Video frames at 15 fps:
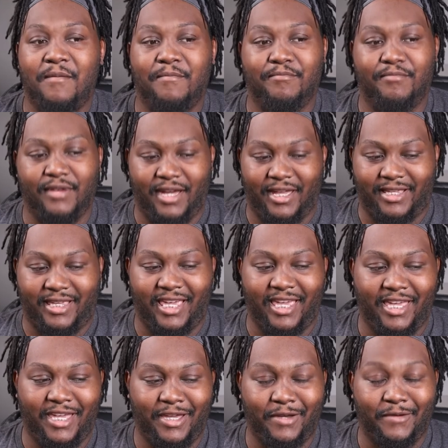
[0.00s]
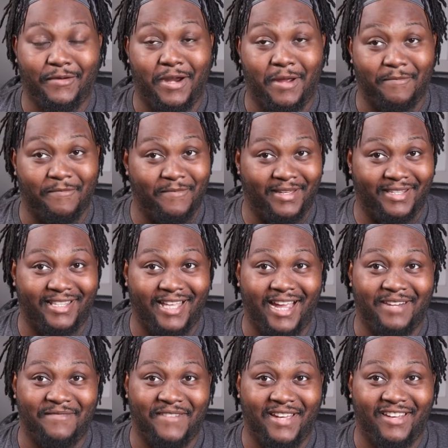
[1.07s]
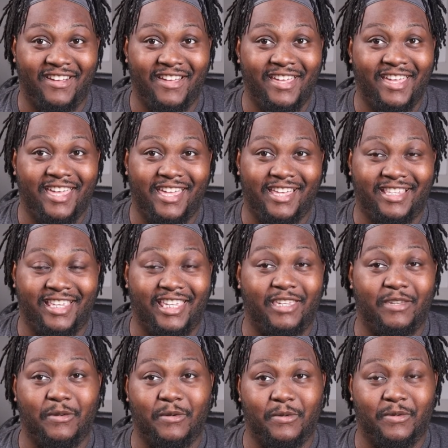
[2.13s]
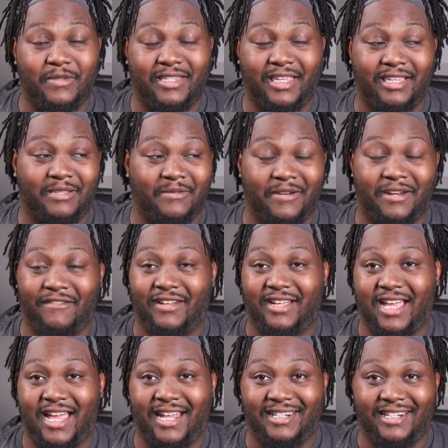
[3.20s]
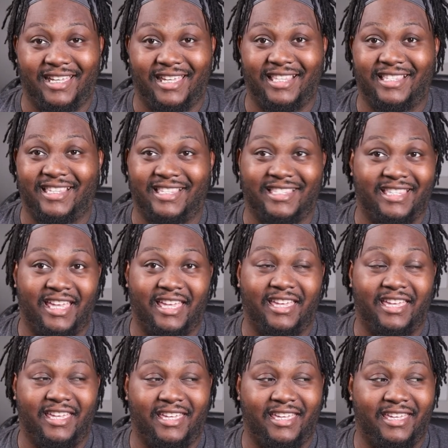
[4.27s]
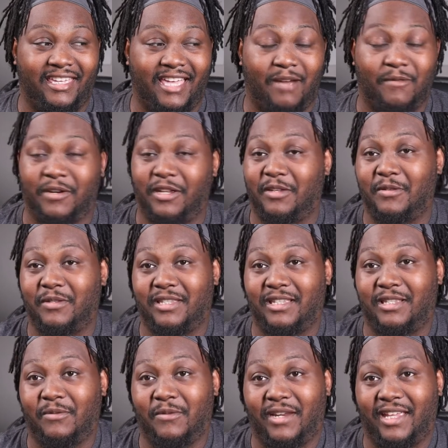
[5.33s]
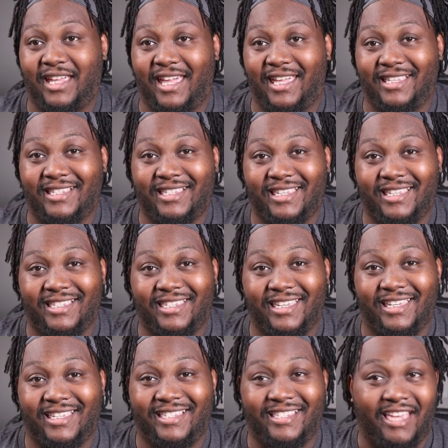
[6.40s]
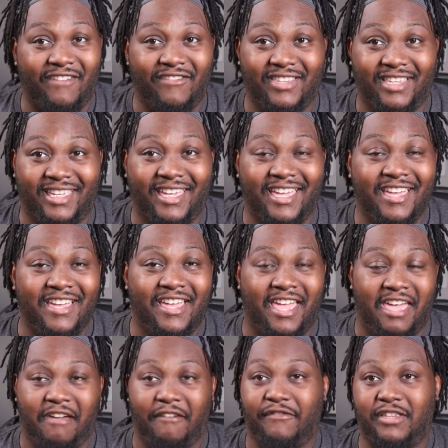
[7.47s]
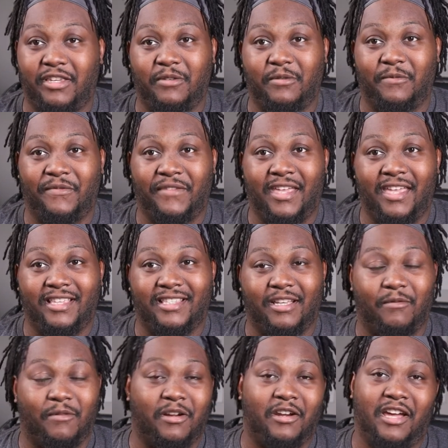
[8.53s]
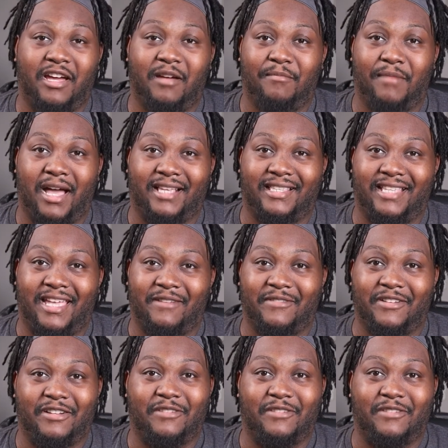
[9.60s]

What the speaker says: But what I'm excited about to use this one-of-a-kind lens is that I want to use the 28-70 f2. So we're gonna unbox that real